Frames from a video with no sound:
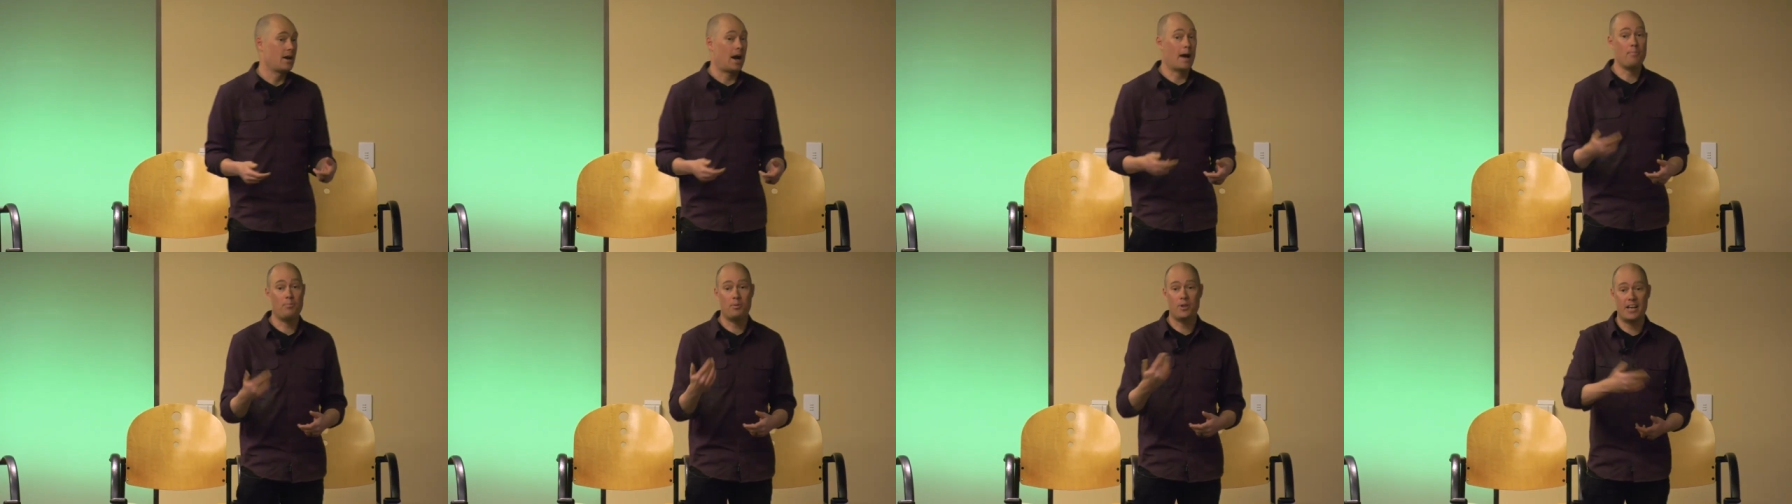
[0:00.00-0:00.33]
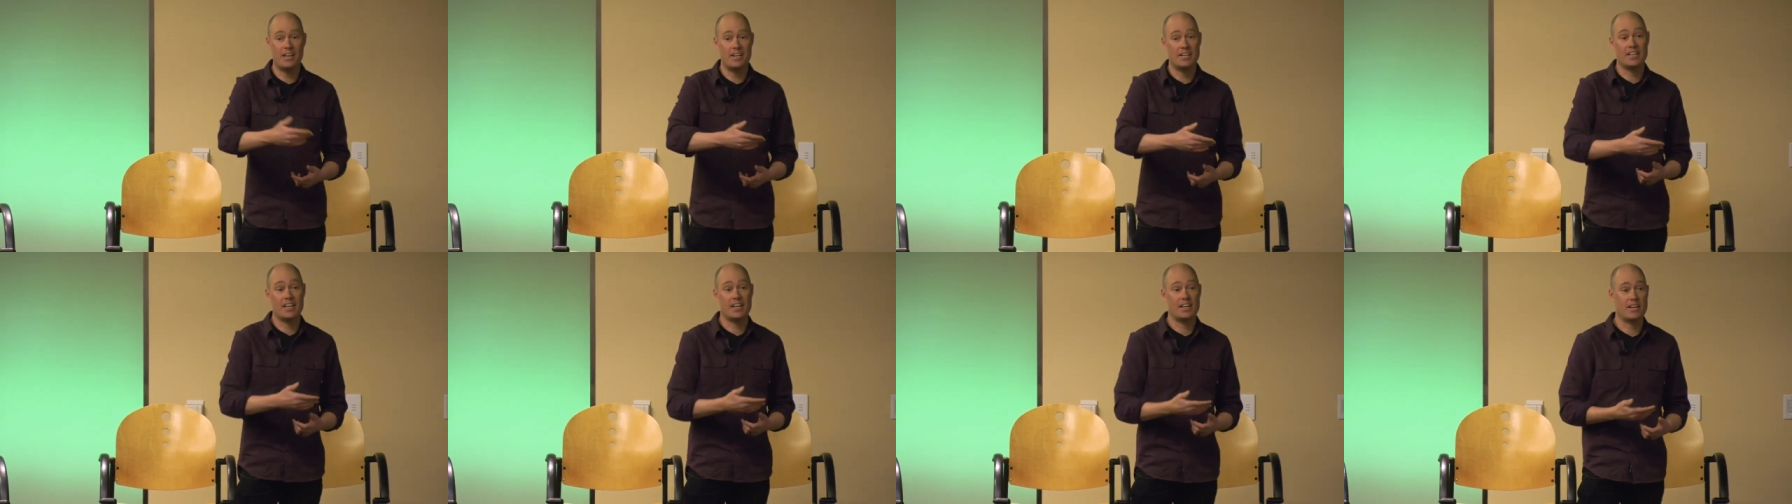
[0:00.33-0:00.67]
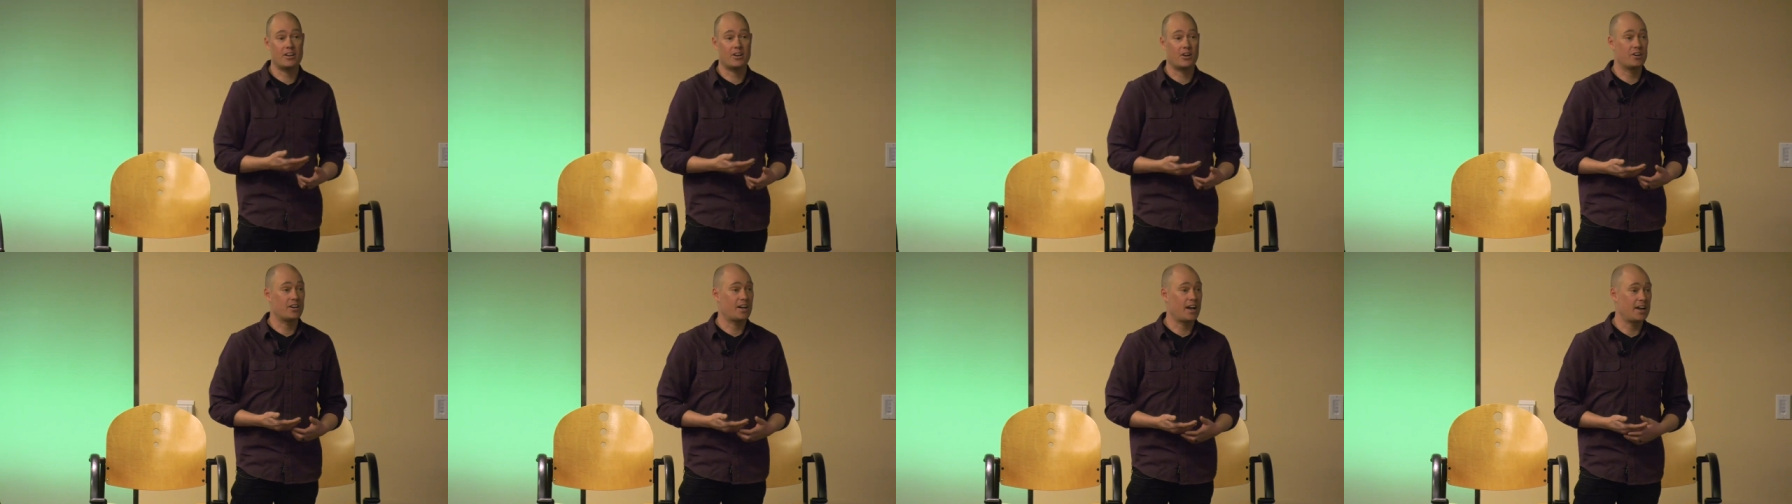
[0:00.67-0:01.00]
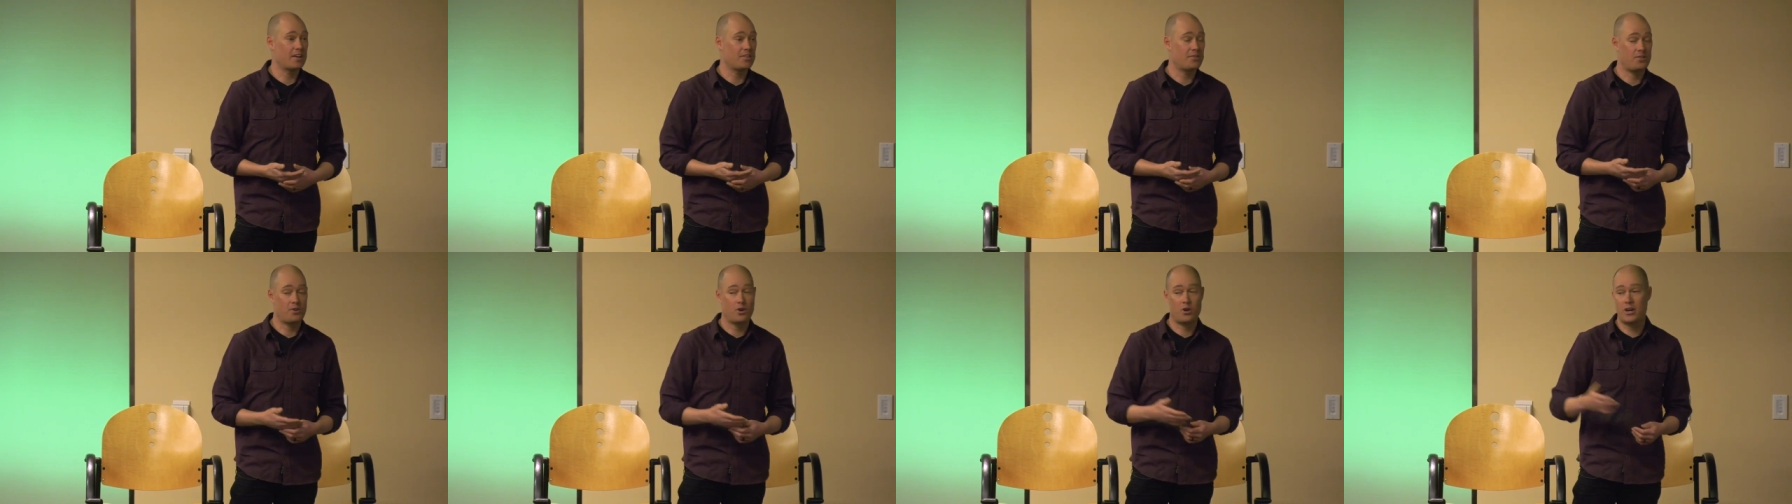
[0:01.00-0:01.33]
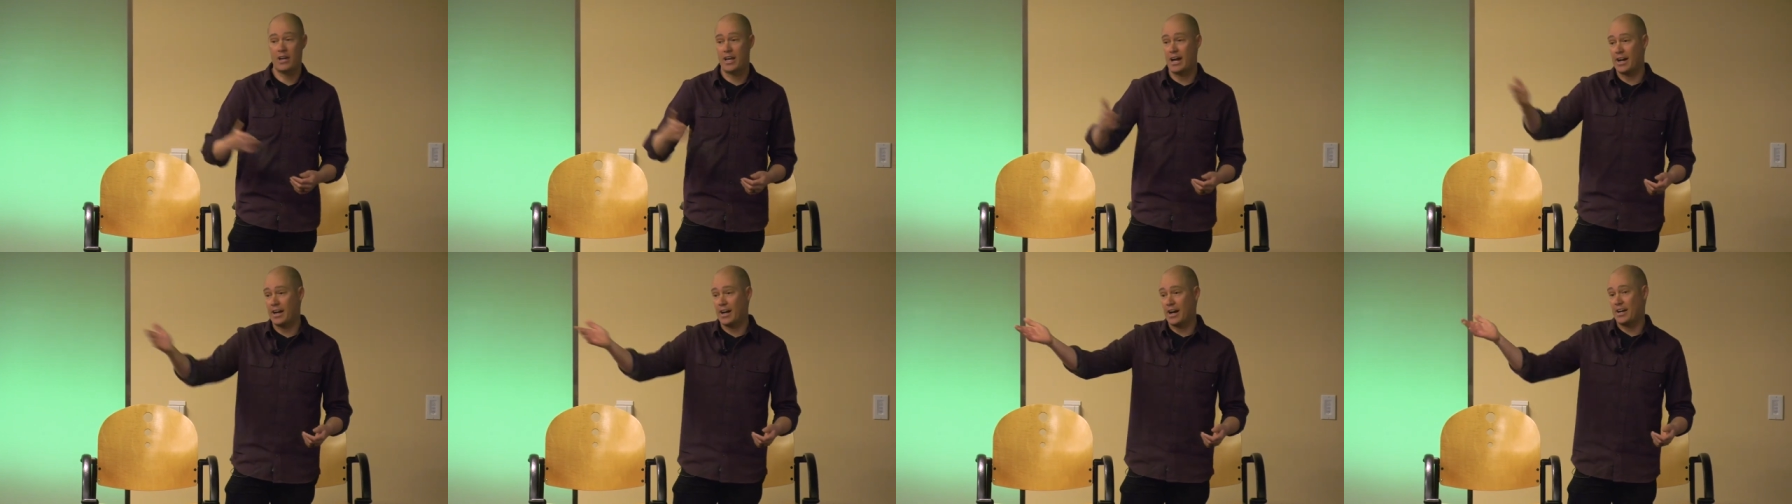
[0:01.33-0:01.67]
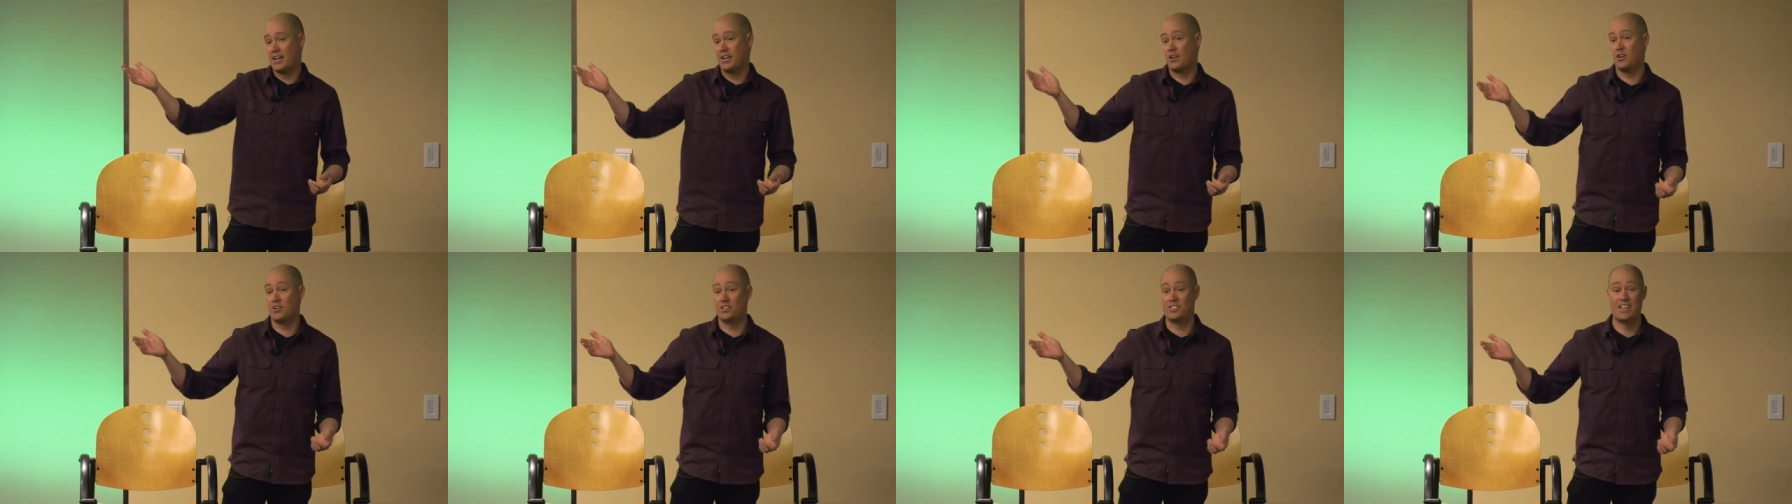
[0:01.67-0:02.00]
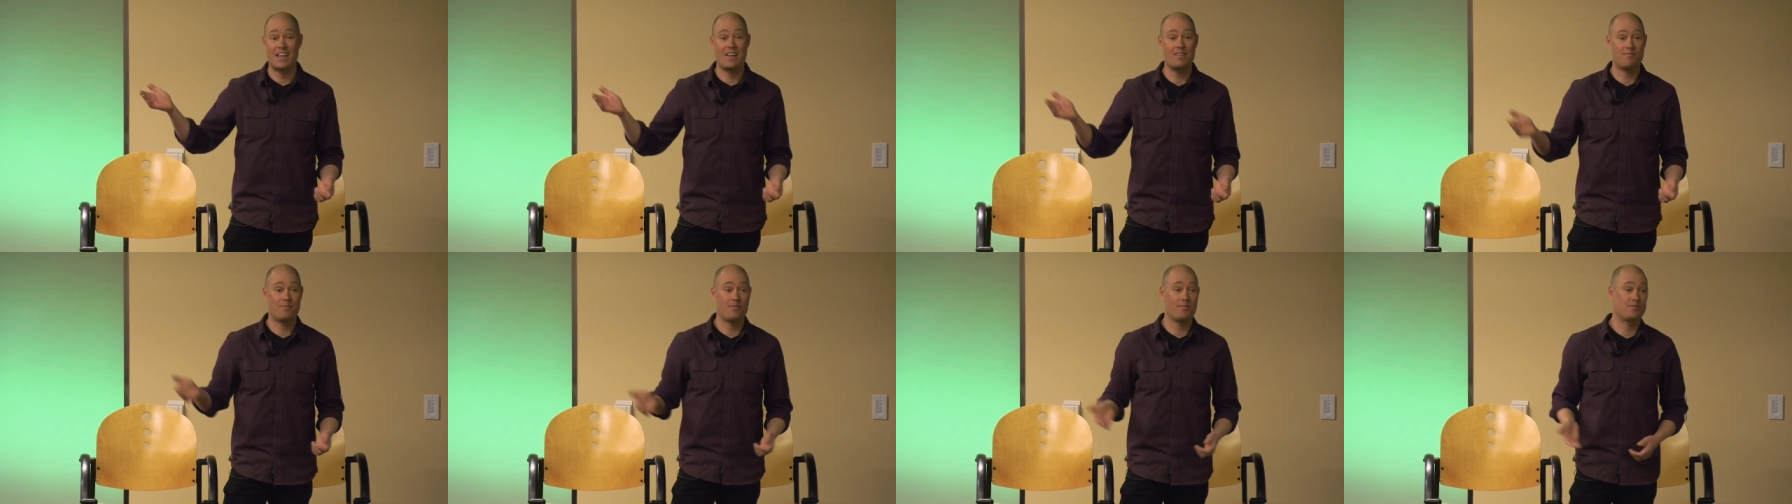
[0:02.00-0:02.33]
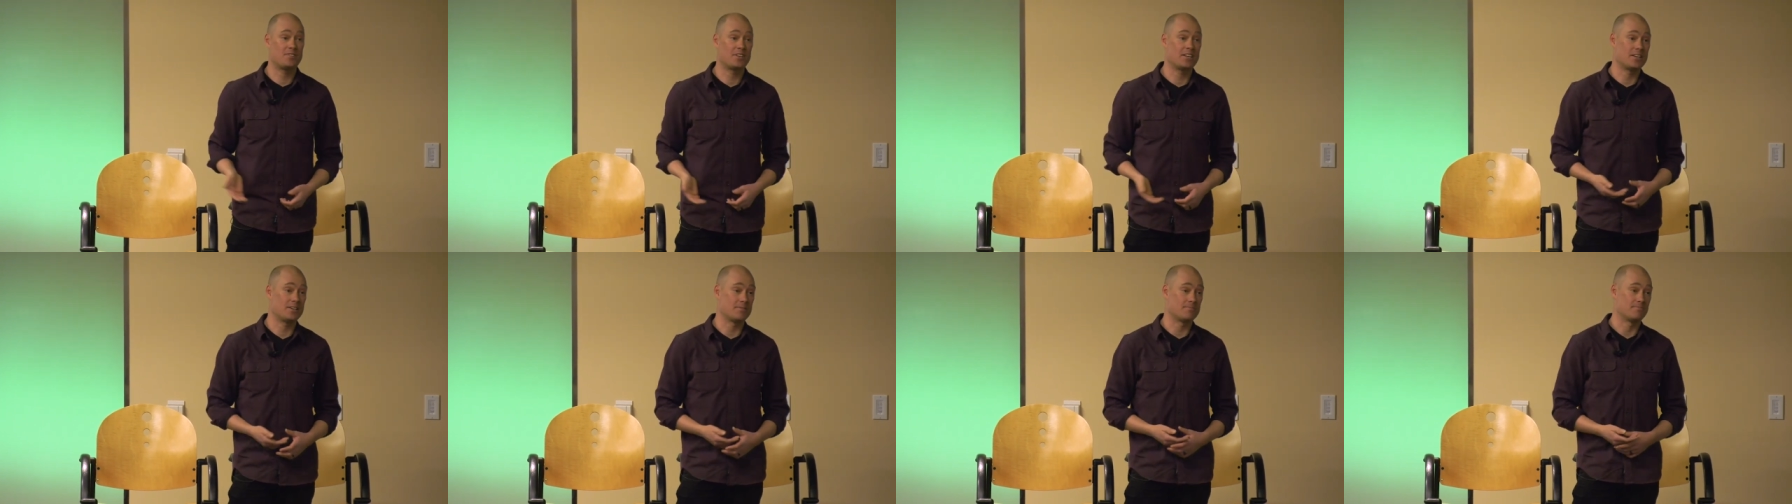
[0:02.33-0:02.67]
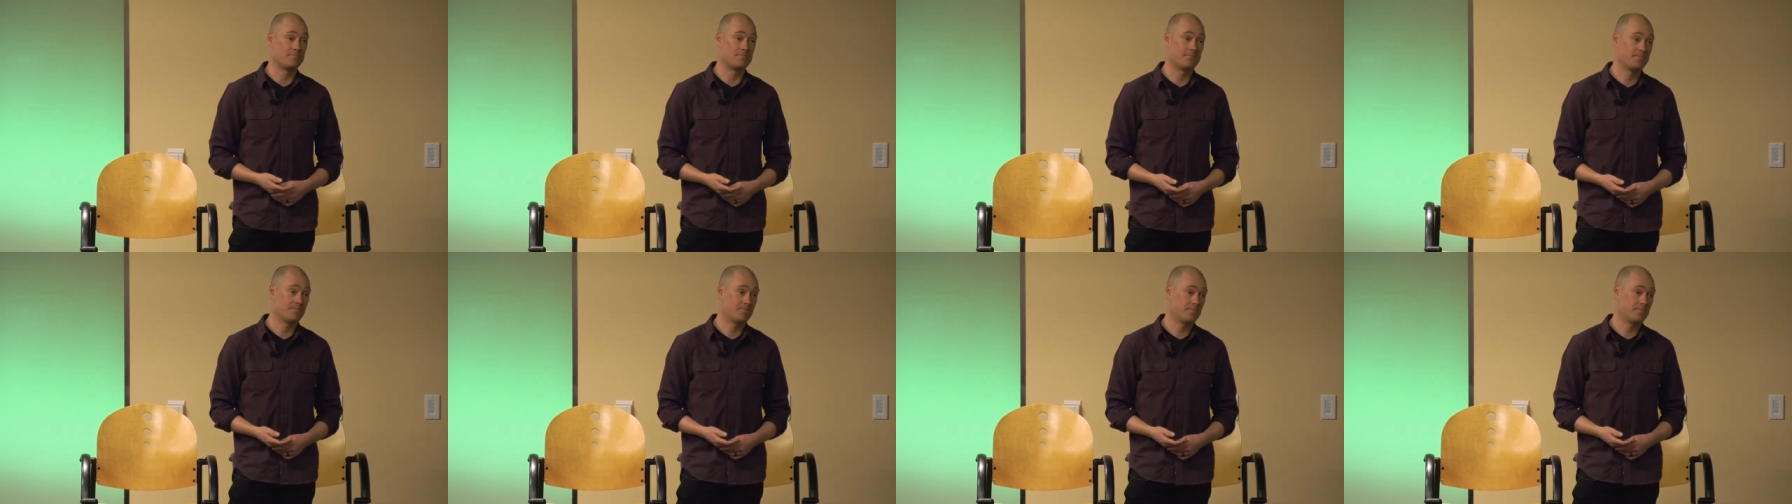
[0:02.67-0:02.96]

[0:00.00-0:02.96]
I planned to get here at 9:30, I got here at 10:15.